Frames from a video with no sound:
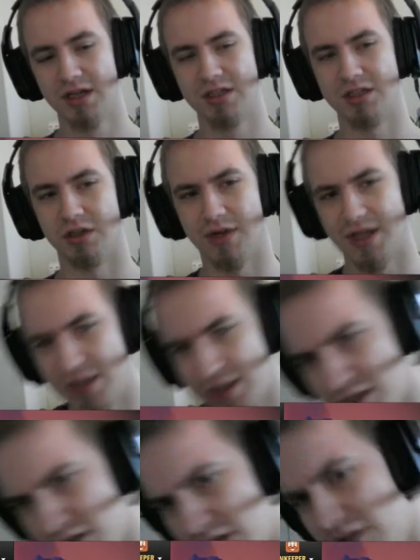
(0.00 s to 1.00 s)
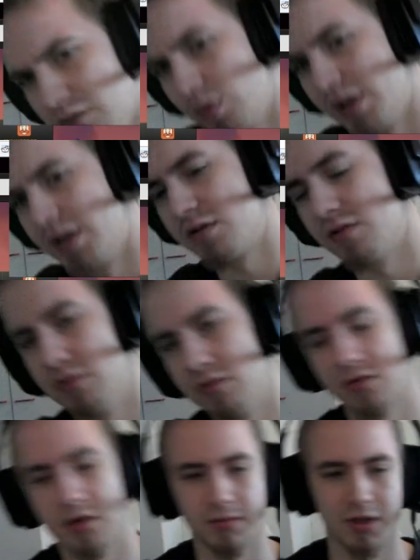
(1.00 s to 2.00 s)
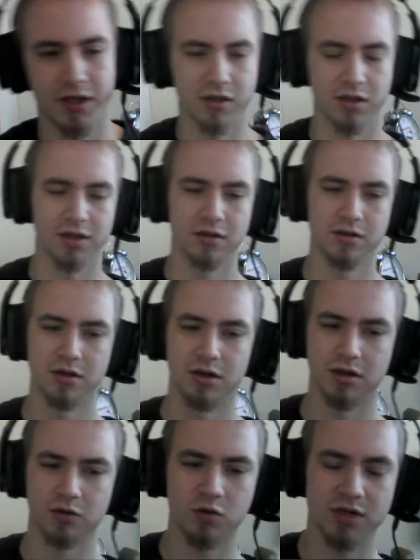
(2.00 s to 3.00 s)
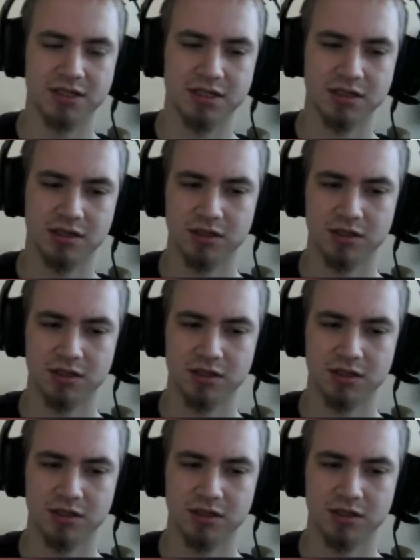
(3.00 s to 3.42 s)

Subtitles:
So that is another way to complete the quest